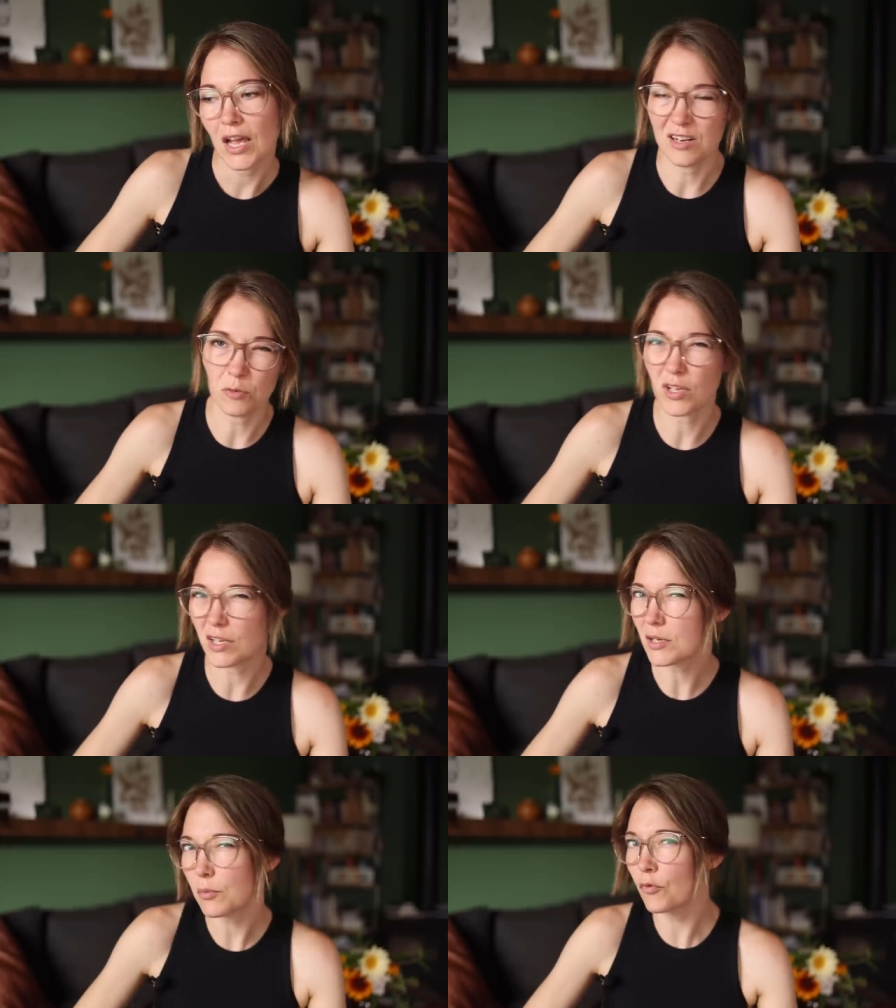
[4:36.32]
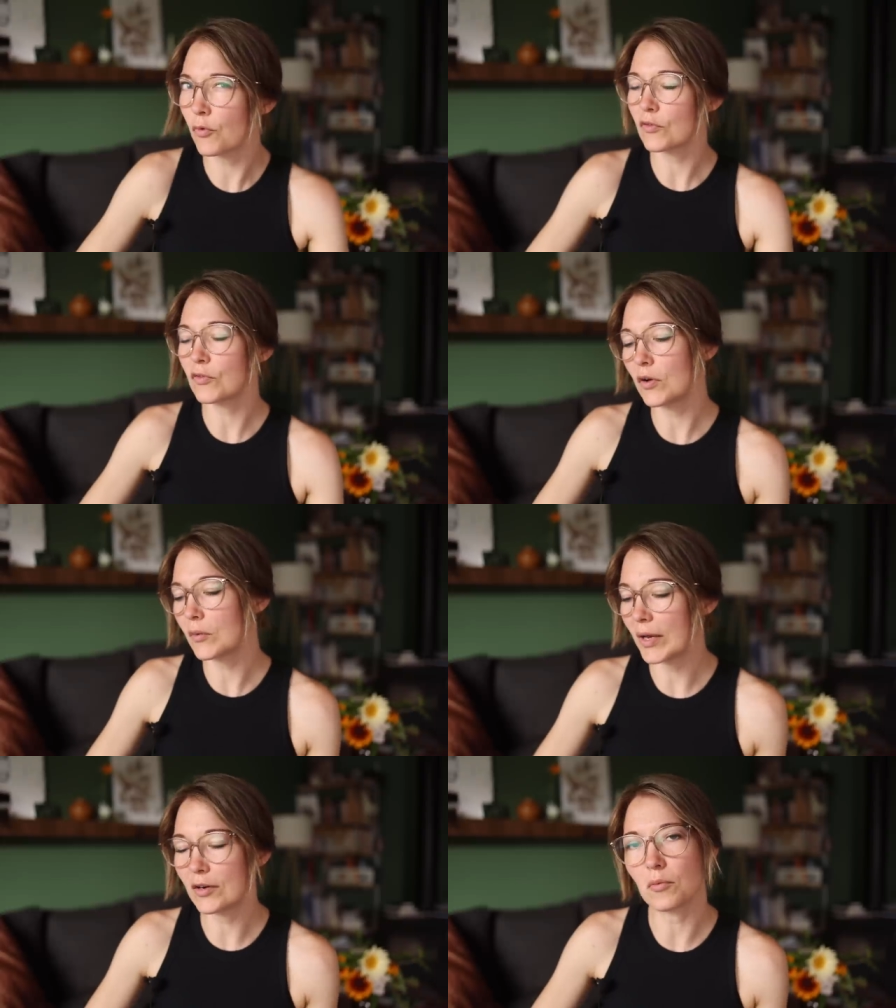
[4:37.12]
and it will get done before
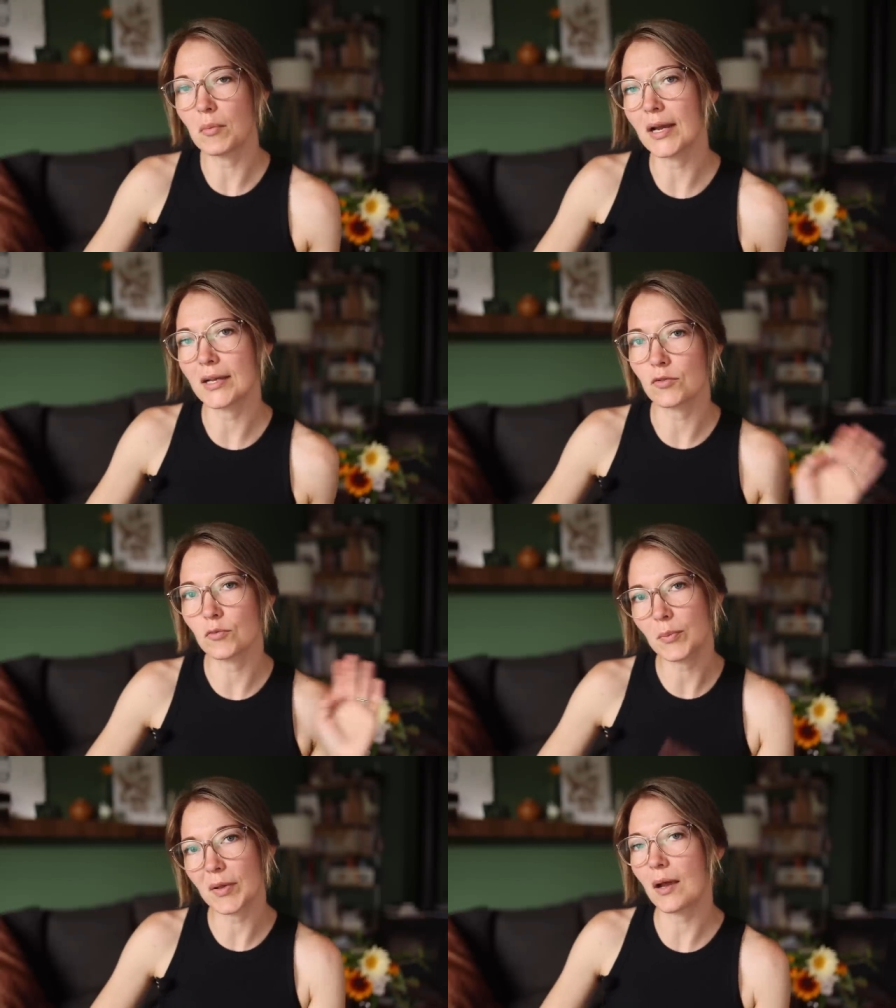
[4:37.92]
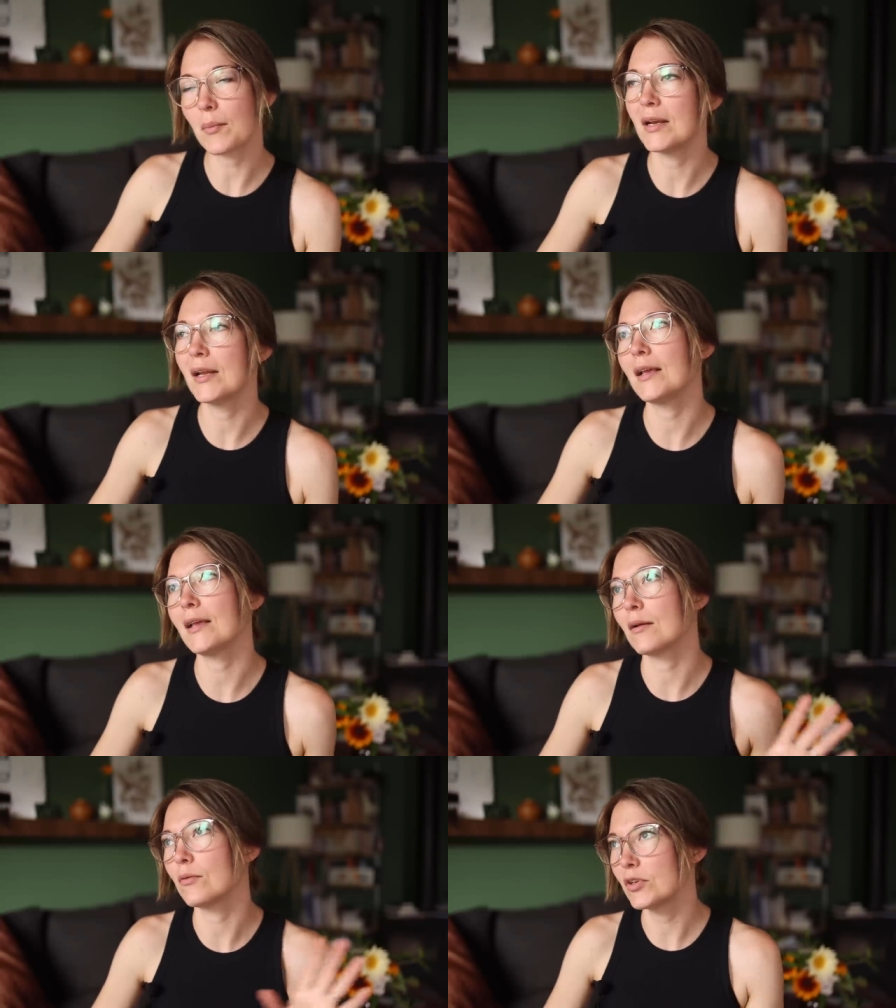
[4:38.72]
fall. I don't mind ripping out my
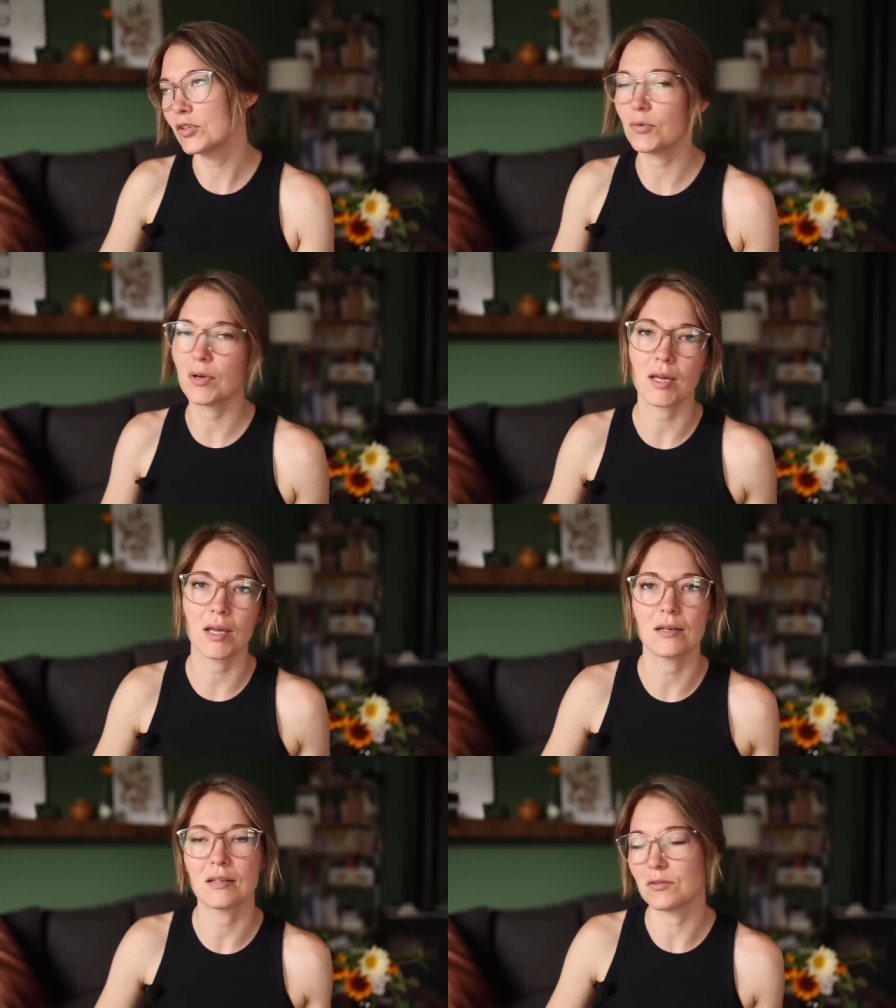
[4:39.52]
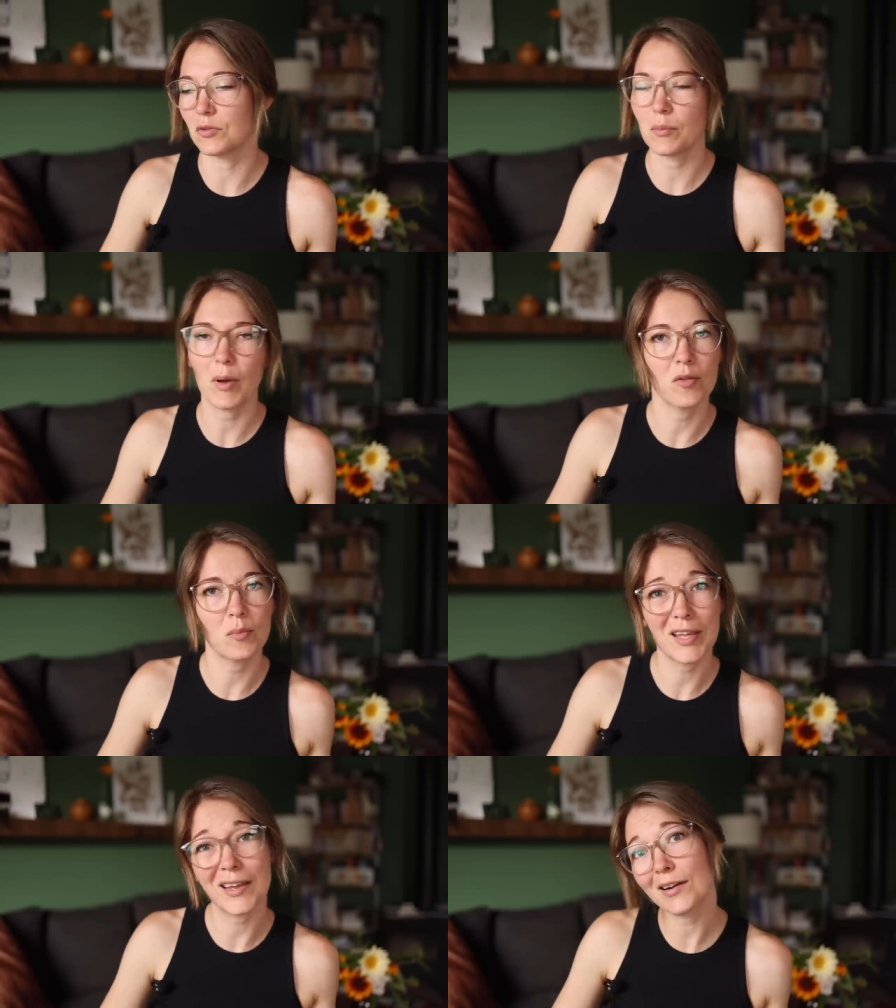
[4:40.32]
knitting and redoing it. It doesn't really bother
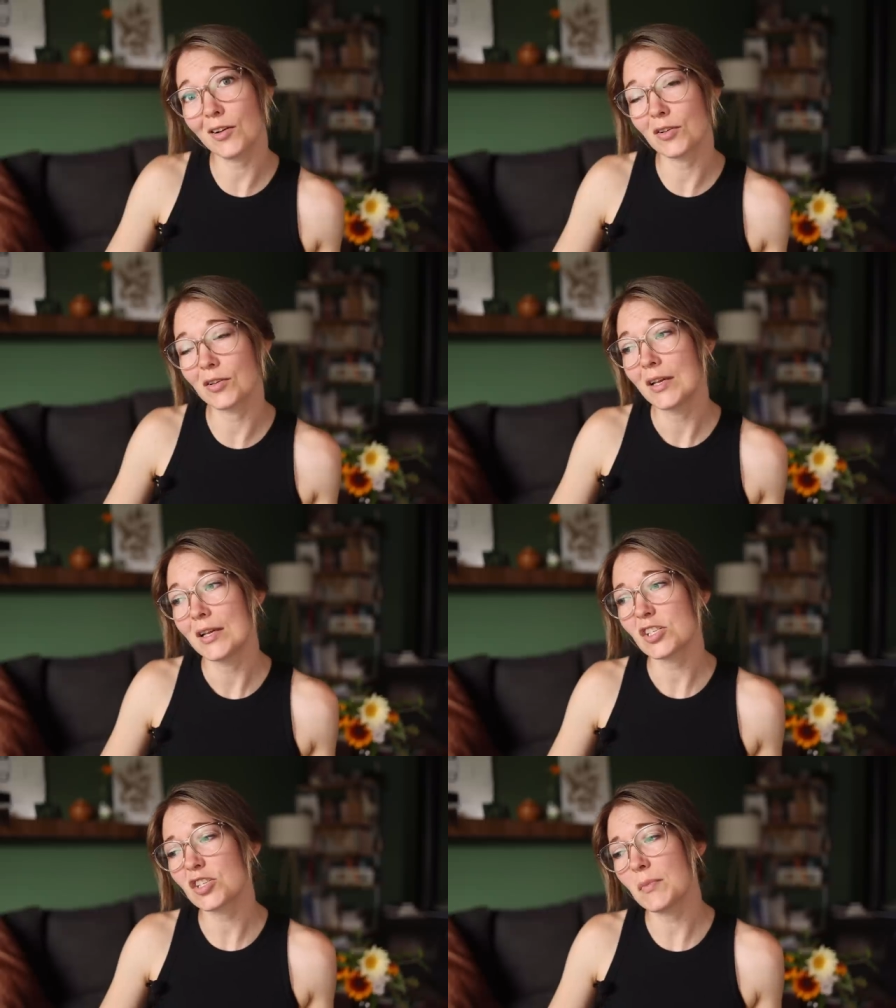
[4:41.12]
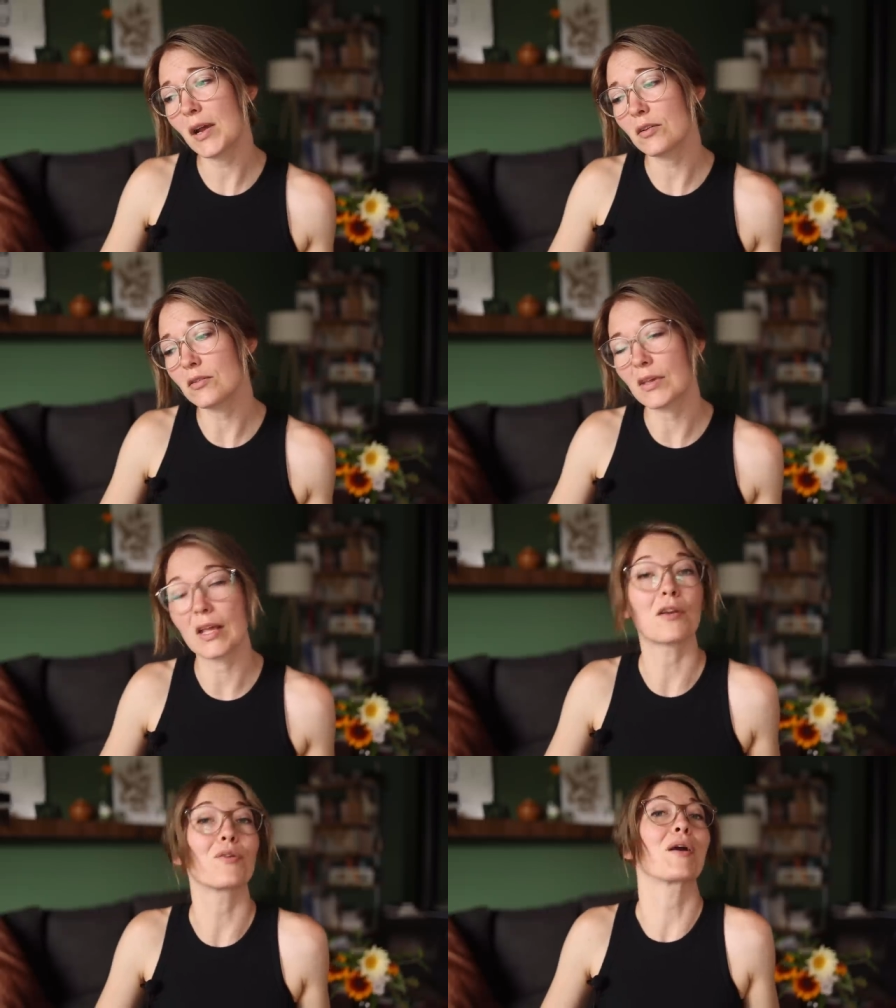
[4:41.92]
me at all. It's just a matter of
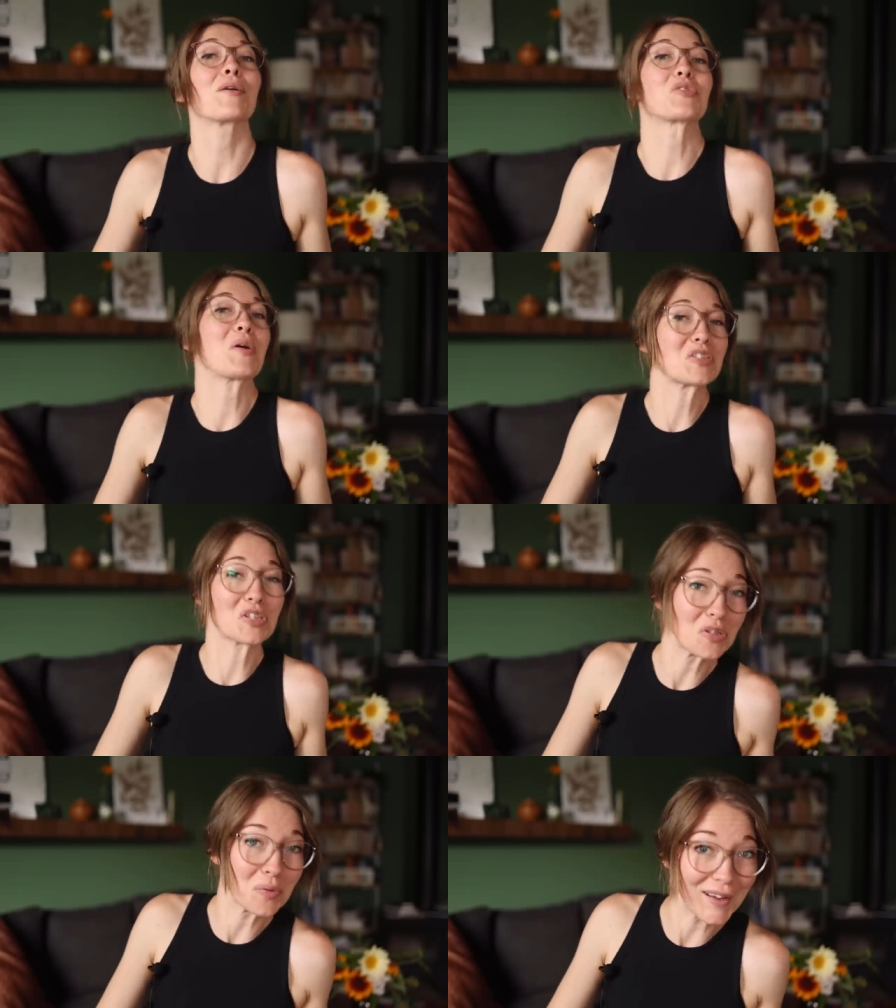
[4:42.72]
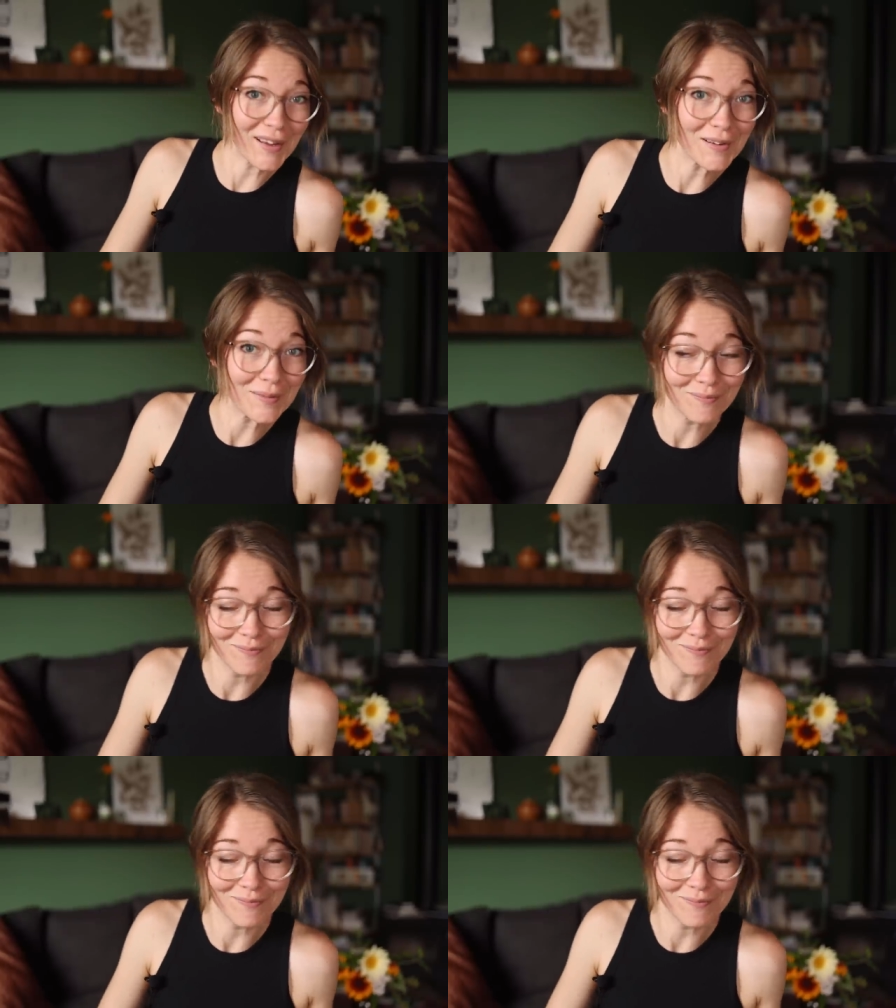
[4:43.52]
getting around to actually doing it.